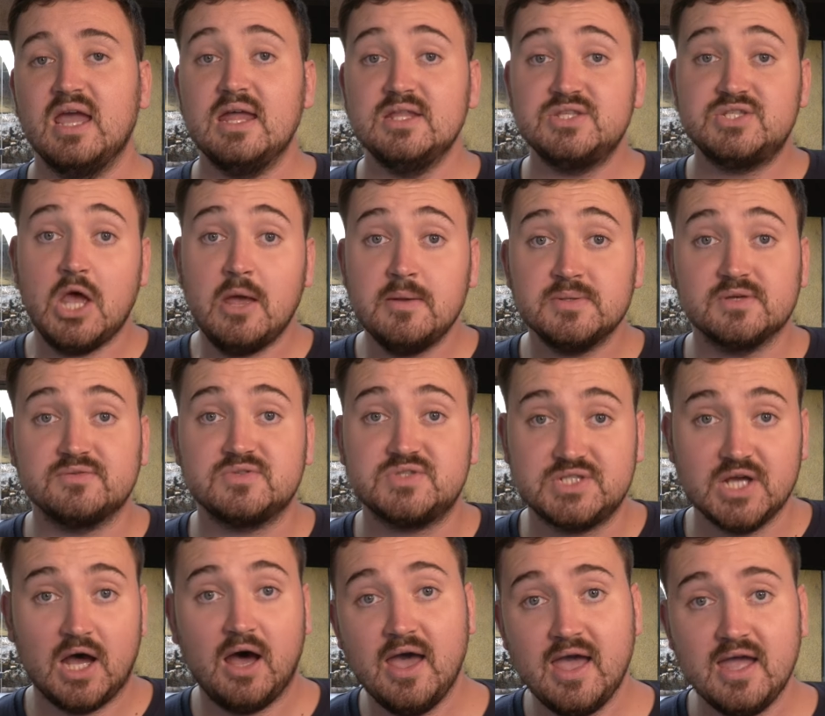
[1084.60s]
In terms of
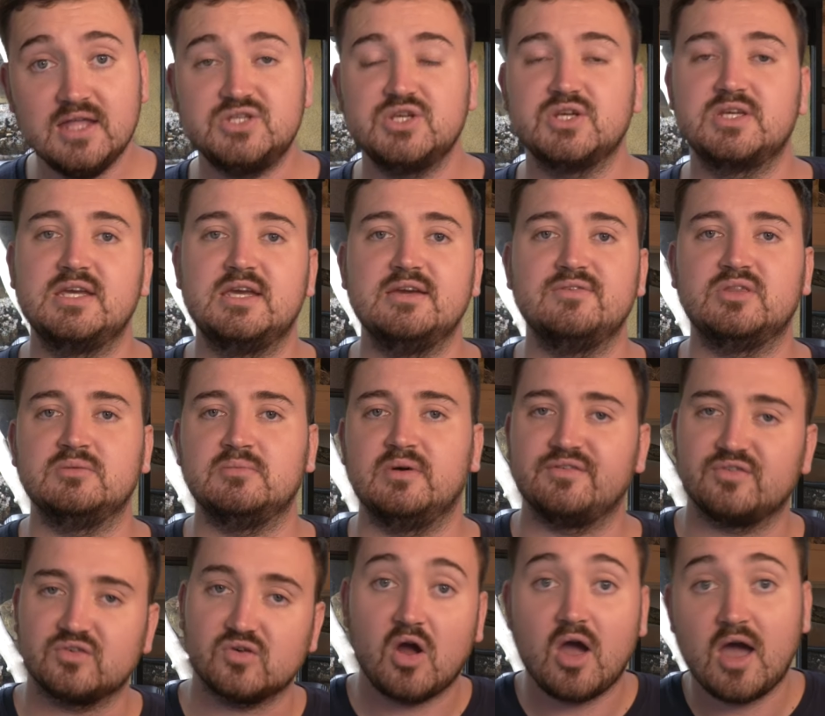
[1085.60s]
diet, you can give them
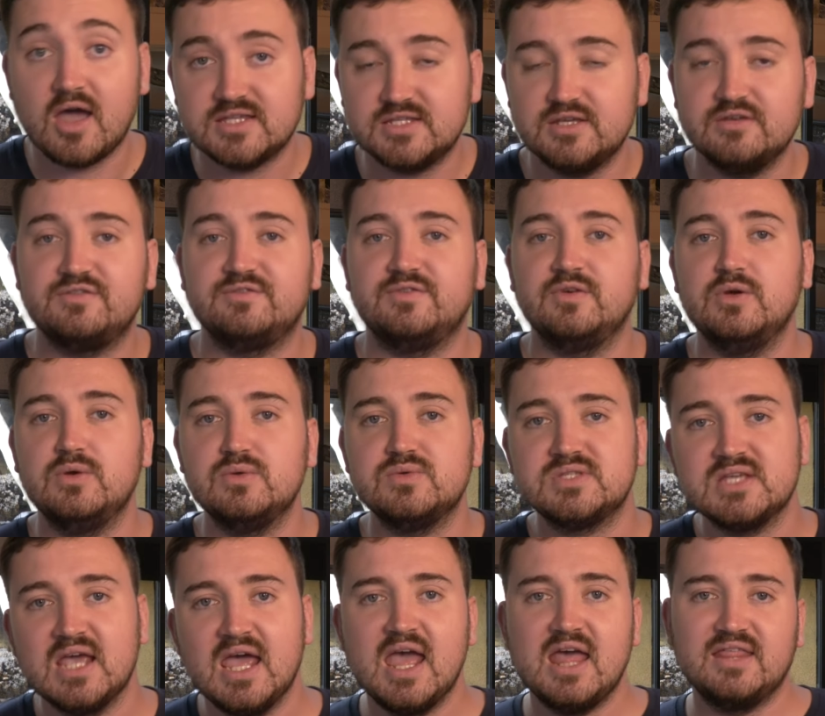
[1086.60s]
a variety of
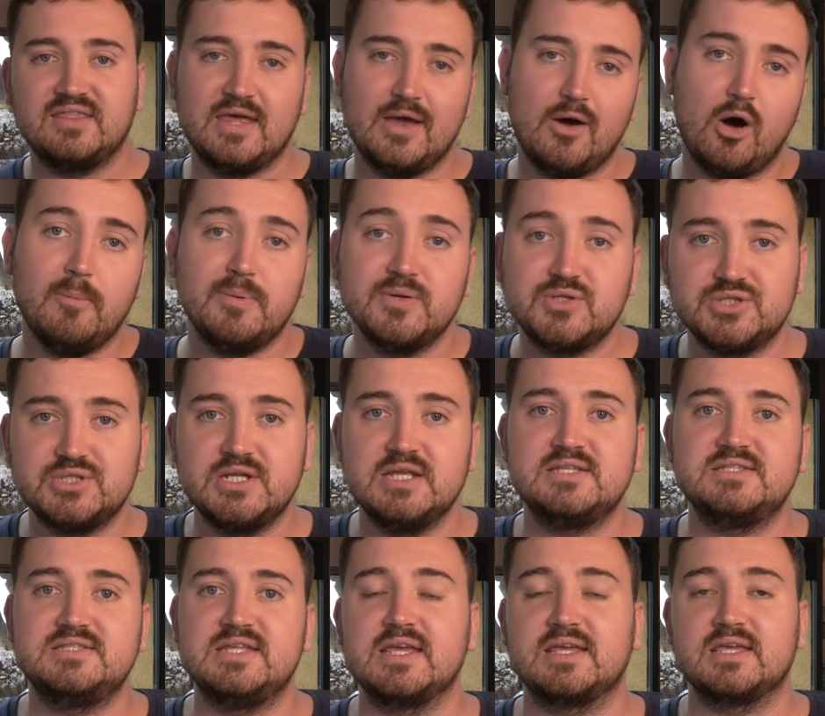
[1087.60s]
foods. They're
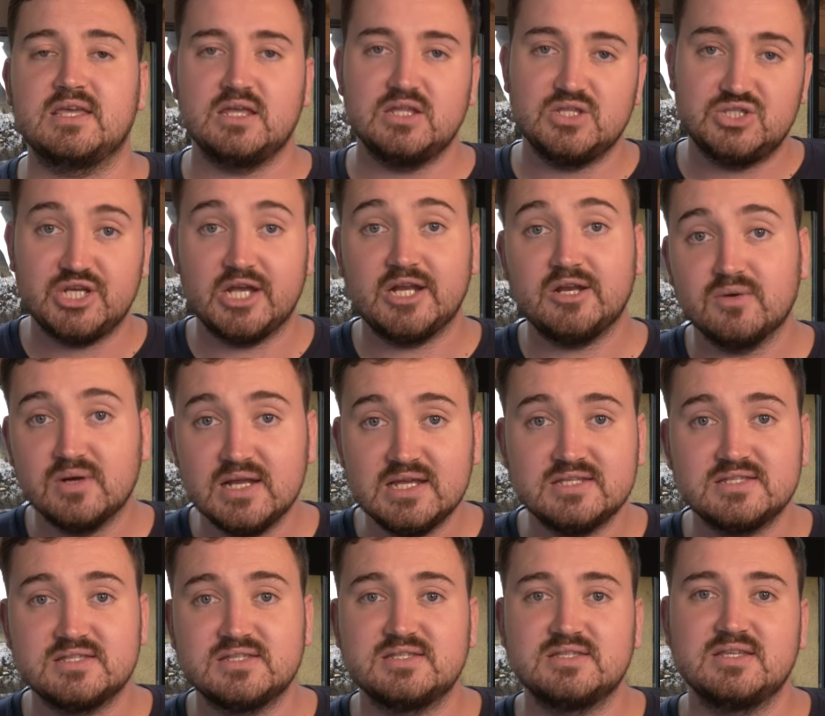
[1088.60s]
opportunistic
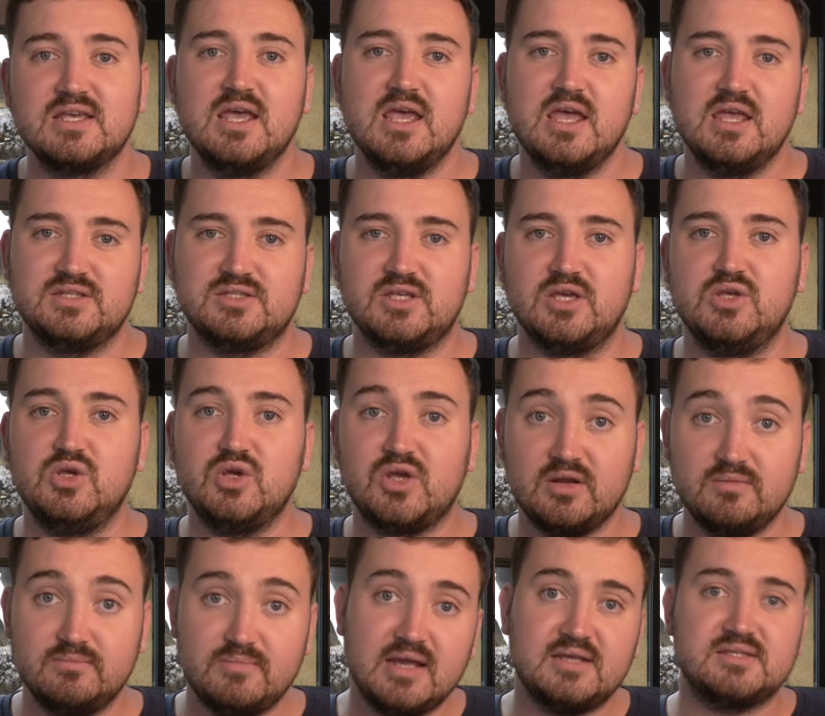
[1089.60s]
generalists. So you
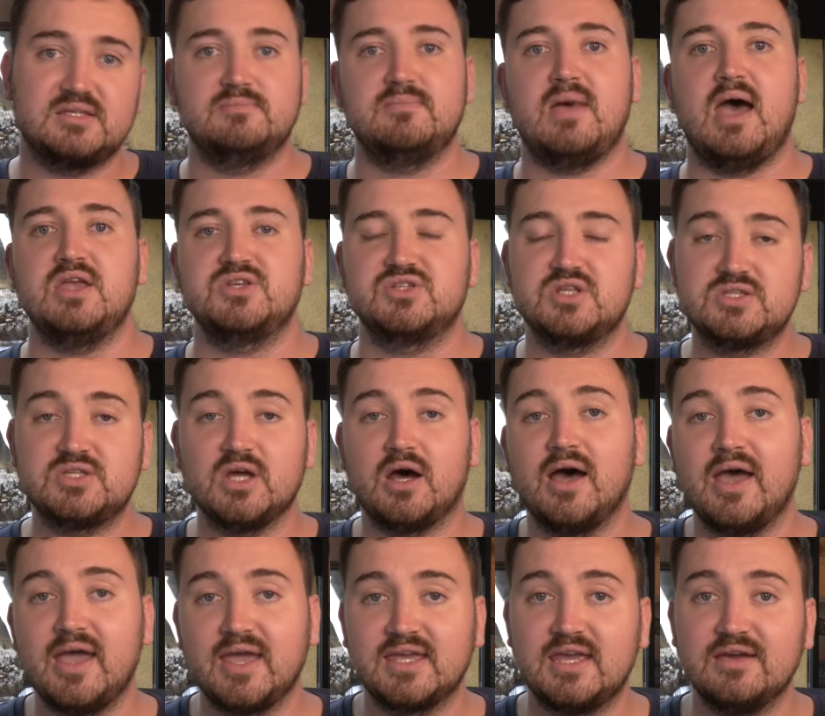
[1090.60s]
can mix and match the
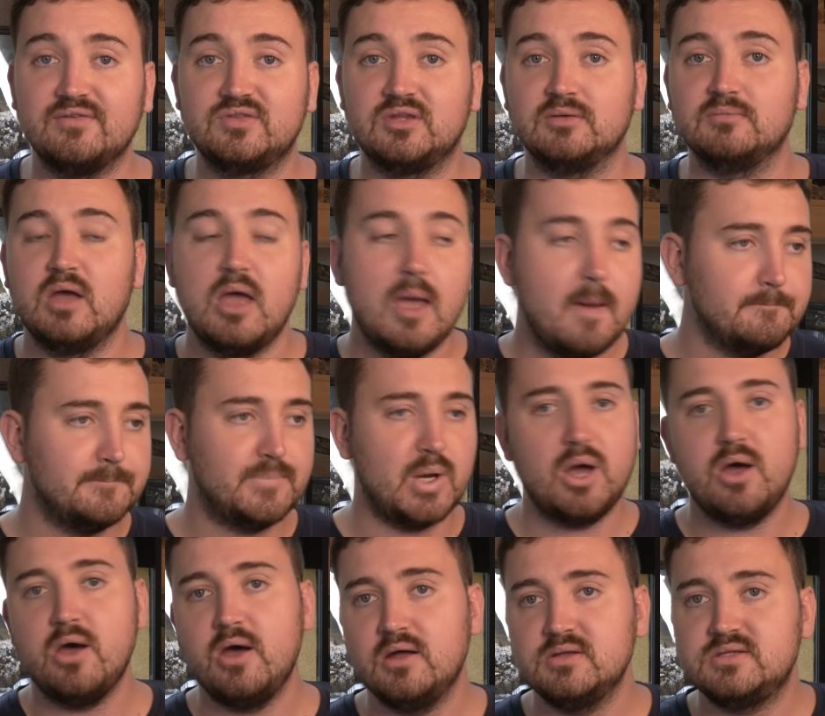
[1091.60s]
diet and give them
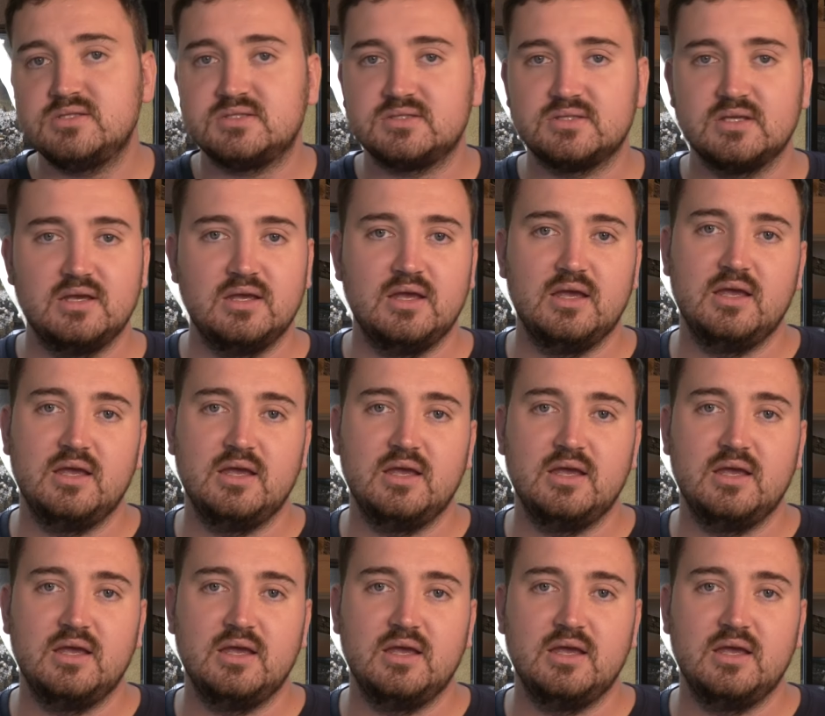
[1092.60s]
birds,